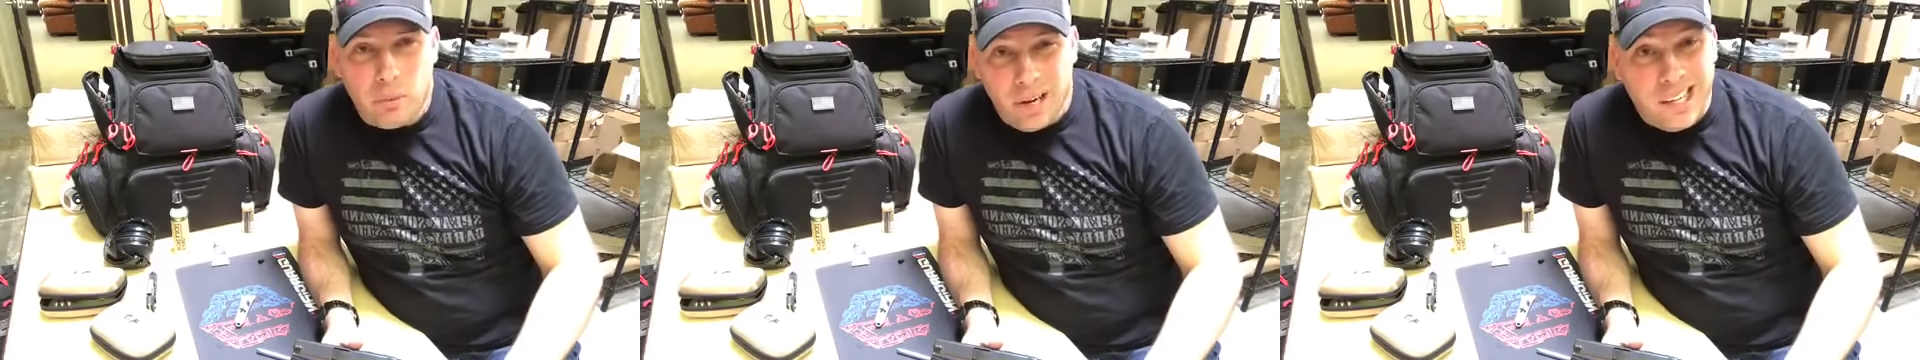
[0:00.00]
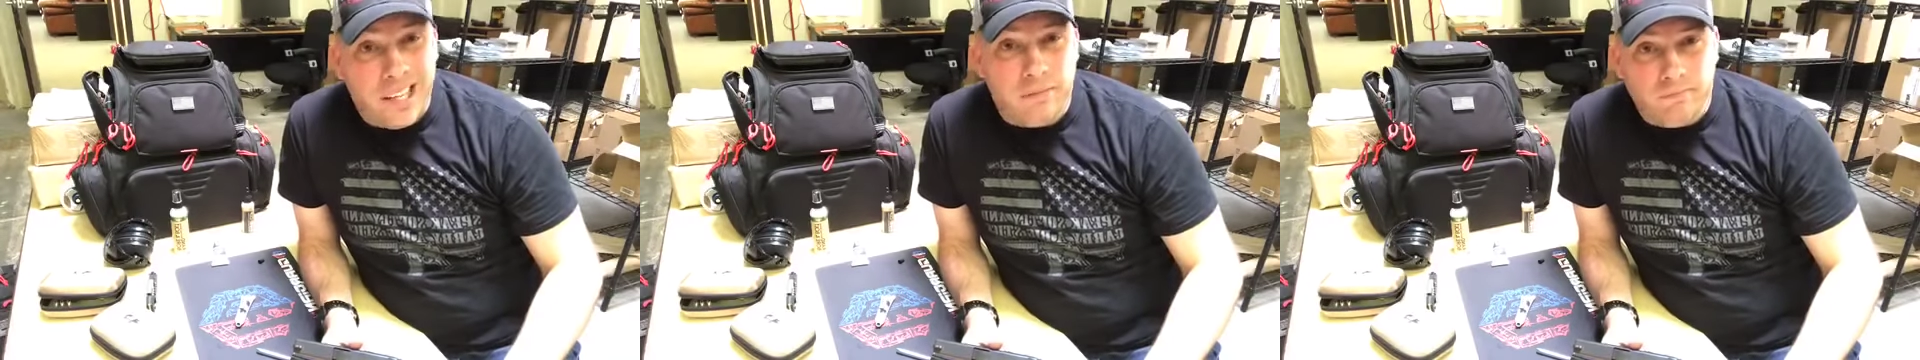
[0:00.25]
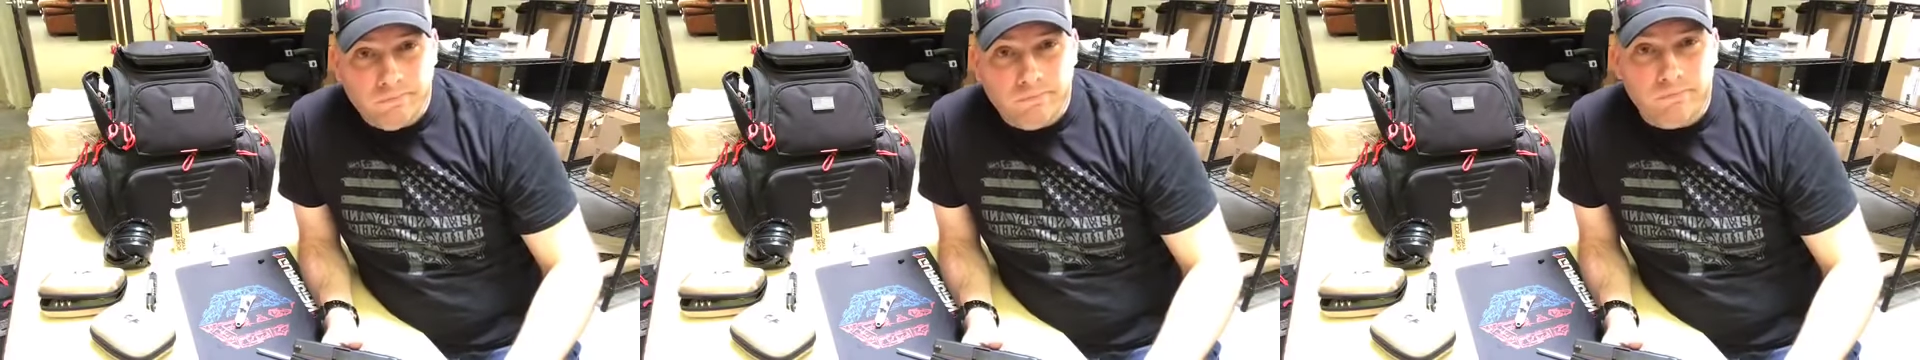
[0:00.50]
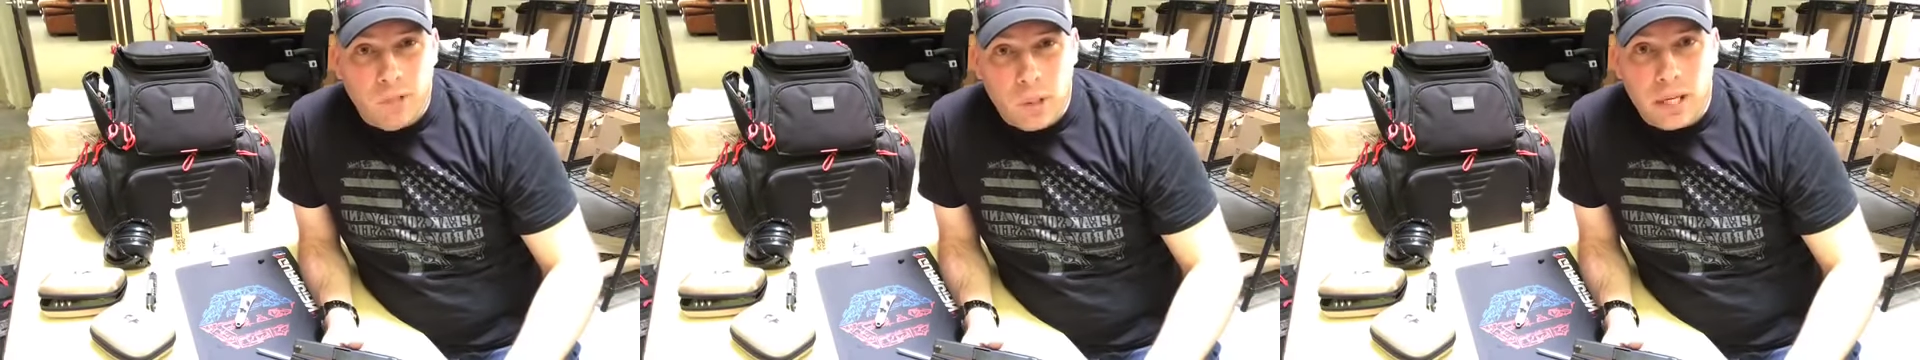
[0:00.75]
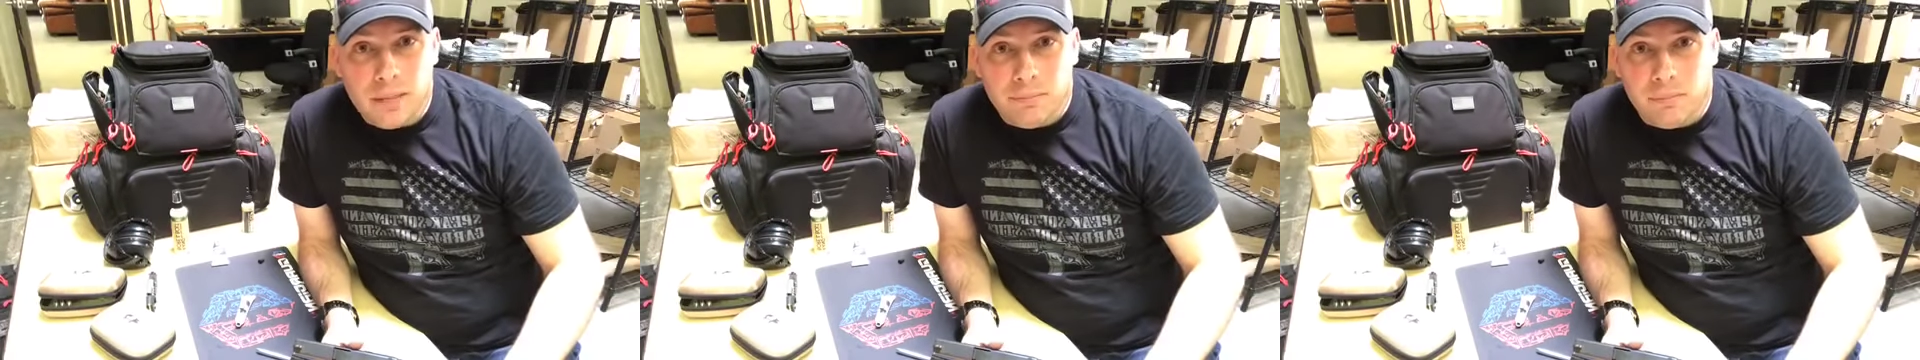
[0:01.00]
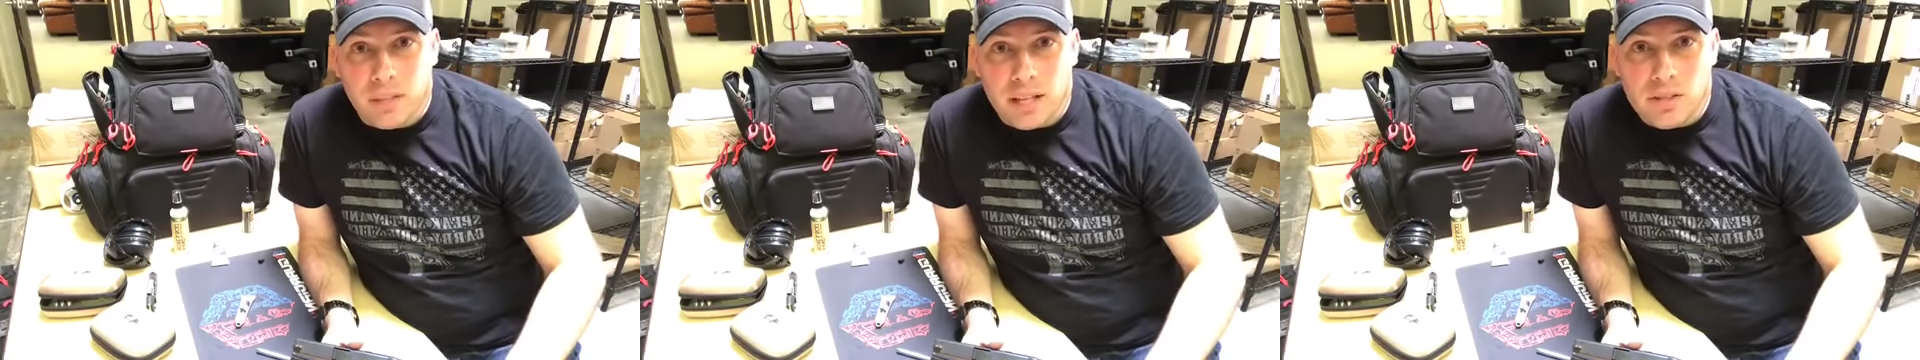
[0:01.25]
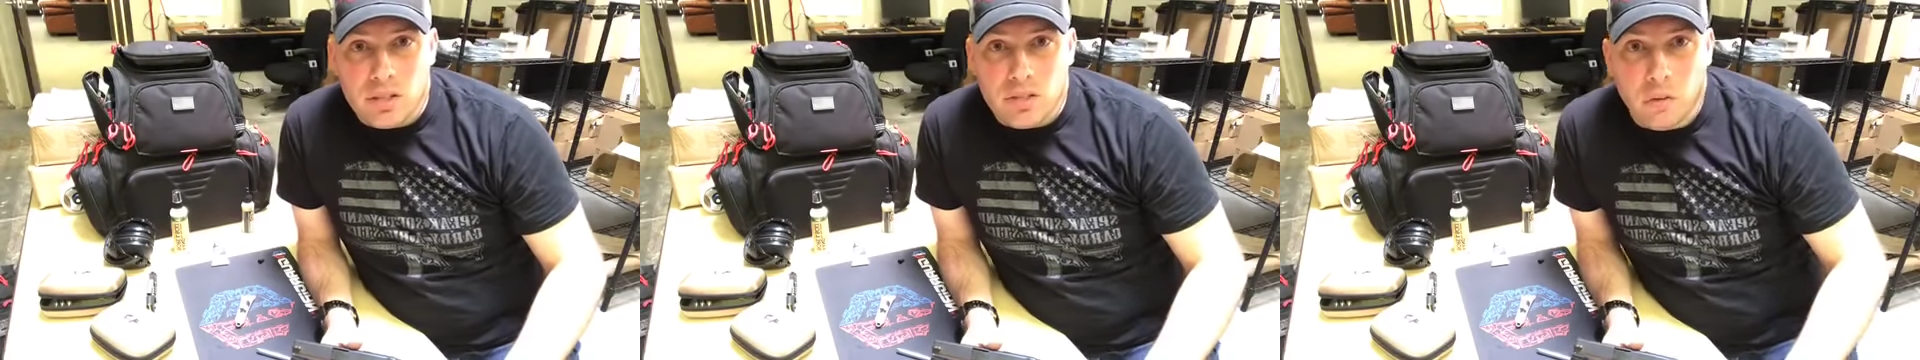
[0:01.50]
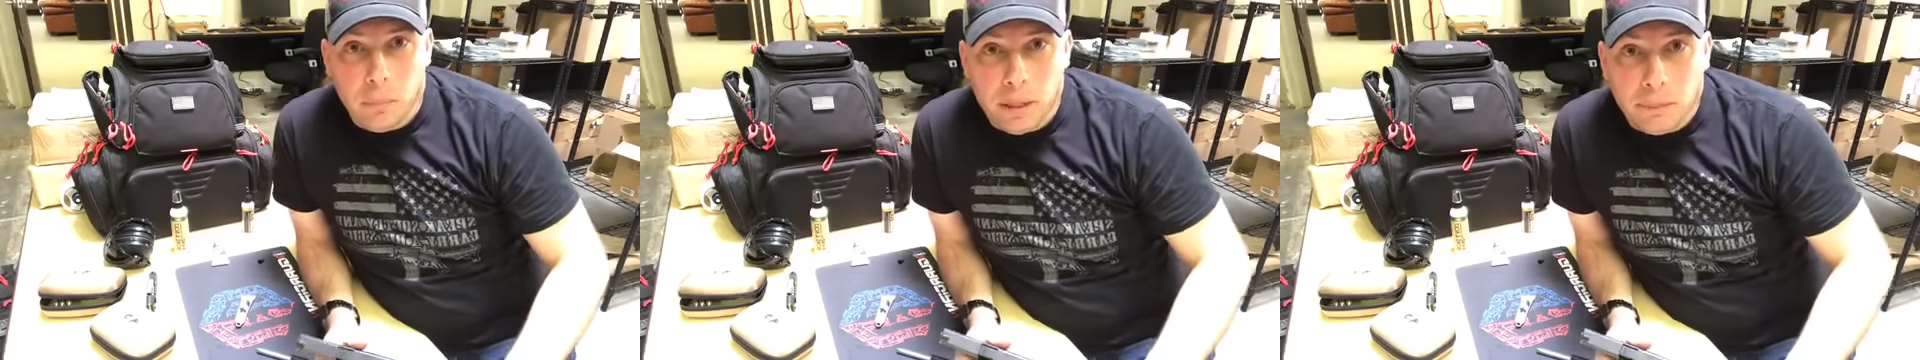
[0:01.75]
break-in. Okay, that's just
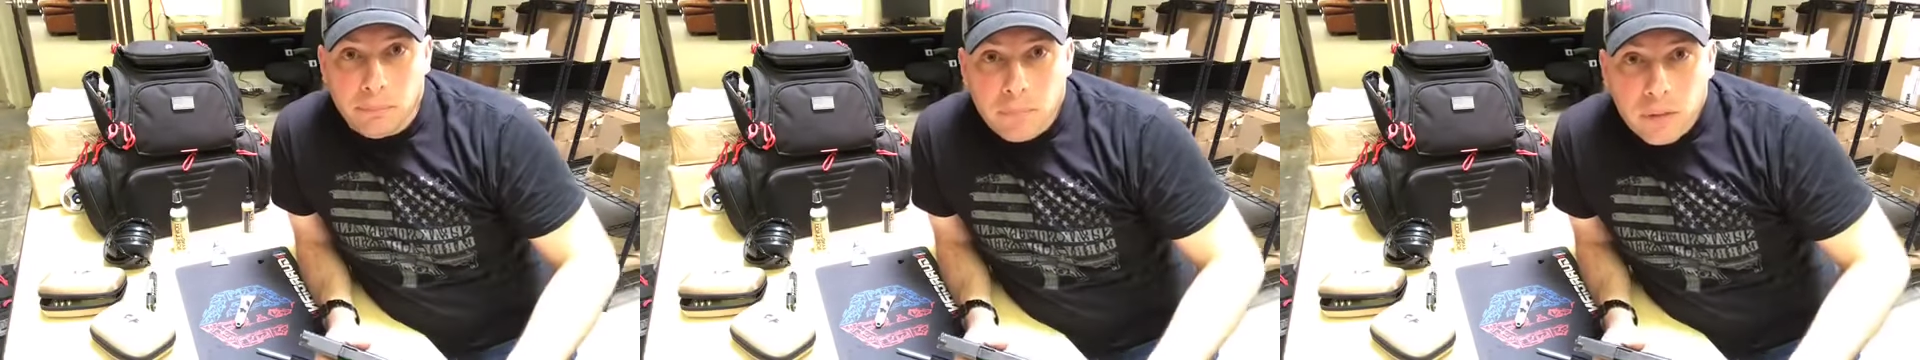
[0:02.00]
for me.